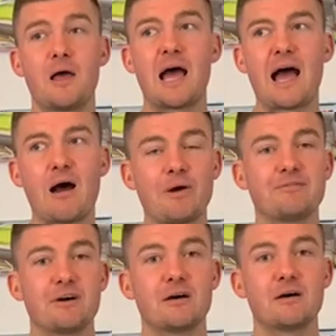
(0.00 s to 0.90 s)

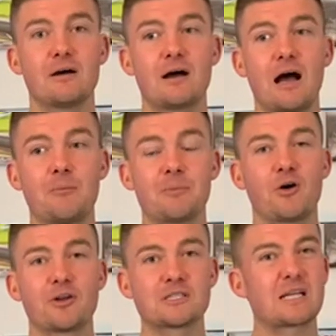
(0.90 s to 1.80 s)
However, I'll be
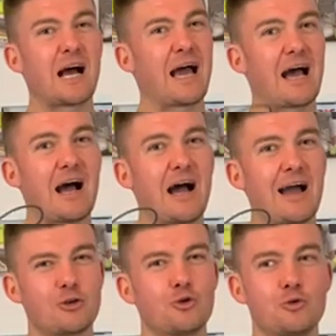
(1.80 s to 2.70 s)
honest, I
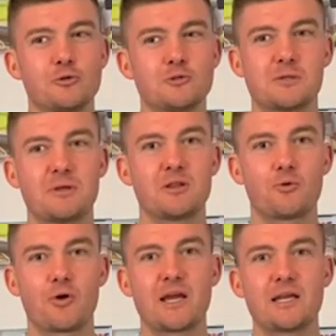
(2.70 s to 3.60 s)
do use them in the
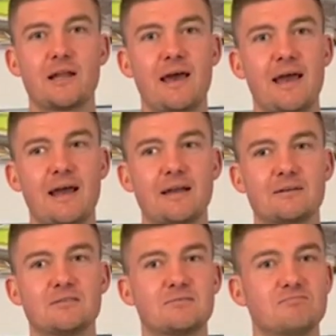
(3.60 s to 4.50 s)
rain,
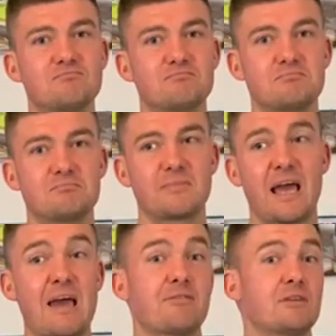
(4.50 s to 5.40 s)
and they
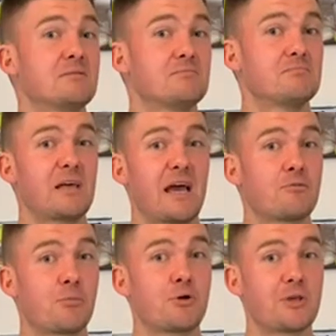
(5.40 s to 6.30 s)
haven't
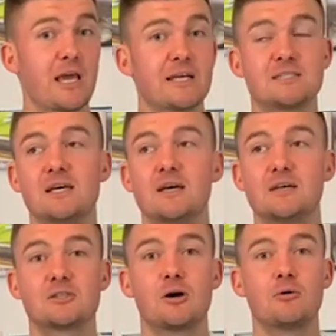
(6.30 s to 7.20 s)
broke yet.
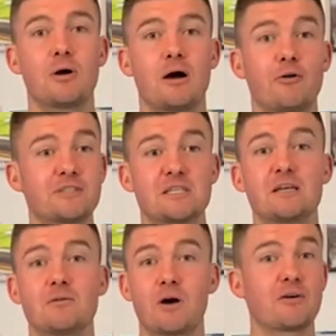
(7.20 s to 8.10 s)
So
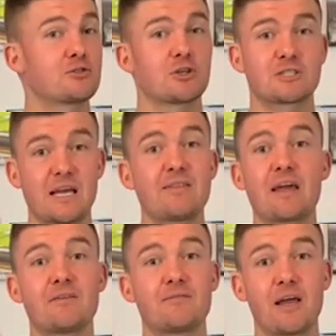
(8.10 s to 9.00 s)
obviously, Aftershokz
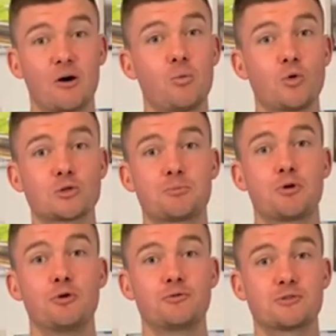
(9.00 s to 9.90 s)
say they aren't
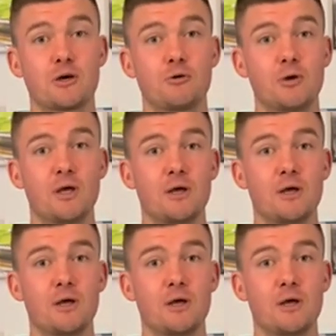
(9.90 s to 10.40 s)
waterproof, so